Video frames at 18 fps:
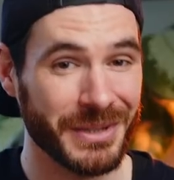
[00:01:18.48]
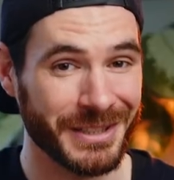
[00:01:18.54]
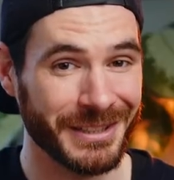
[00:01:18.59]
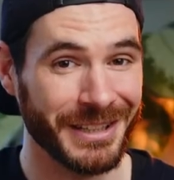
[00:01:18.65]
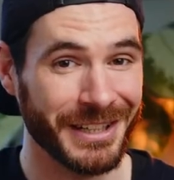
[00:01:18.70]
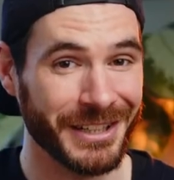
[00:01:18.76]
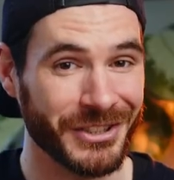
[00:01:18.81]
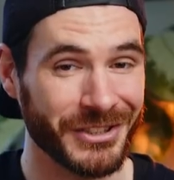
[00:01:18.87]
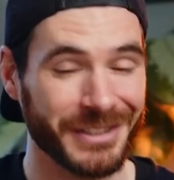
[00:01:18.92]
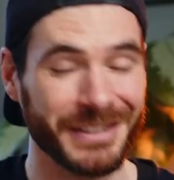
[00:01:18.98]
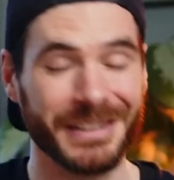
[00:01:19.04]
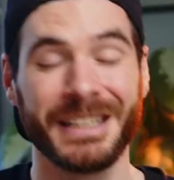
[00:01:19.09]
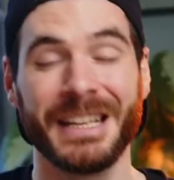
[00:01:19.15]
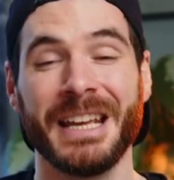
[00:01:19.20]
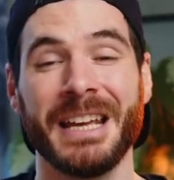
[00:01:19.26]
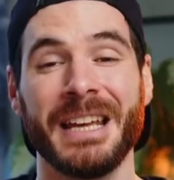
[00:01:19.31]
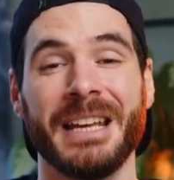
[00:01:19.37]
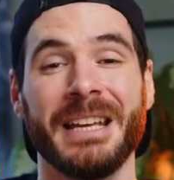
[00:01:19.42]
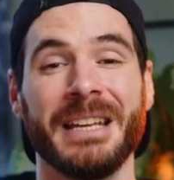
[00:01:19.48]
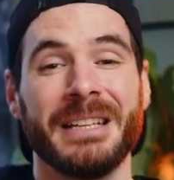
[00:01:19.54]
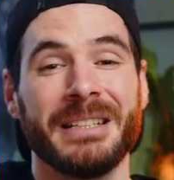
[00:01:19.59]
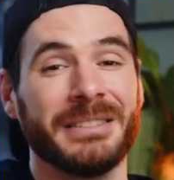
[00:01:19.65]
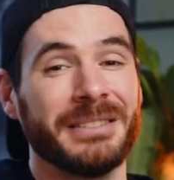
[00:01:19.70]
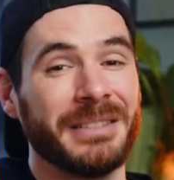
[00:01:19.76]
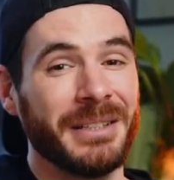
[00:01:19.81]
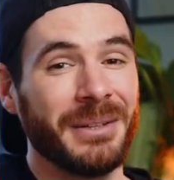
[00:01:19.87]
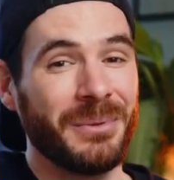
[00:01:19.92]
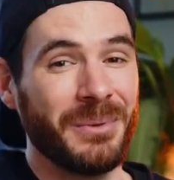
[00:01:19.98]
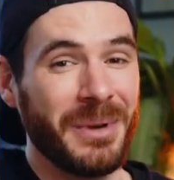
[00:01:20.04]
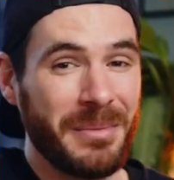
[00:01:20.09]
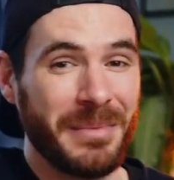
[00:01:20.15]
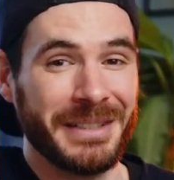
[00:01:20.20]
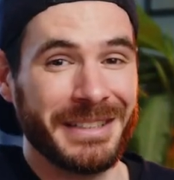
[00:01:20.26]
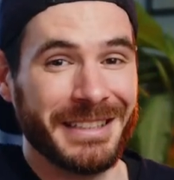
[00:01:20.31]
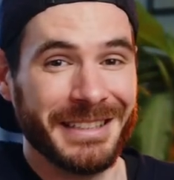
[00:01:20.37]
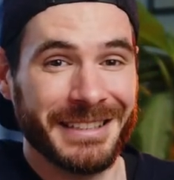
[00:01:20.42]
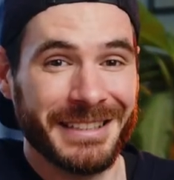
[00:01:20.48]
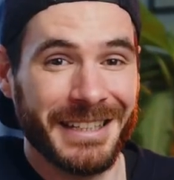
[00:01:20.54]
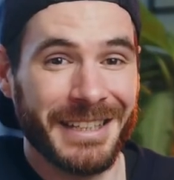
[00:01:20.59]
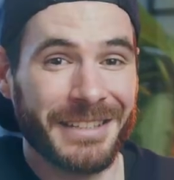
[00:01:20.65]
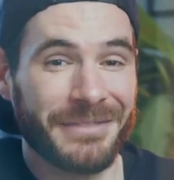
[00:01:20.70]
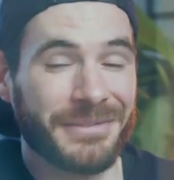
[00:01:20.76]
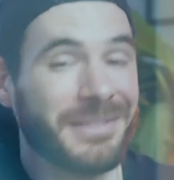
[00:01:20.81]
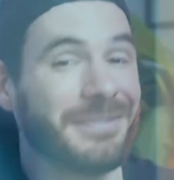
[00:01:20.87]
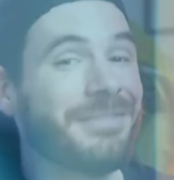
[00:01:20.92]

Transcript: selection. They remedied that with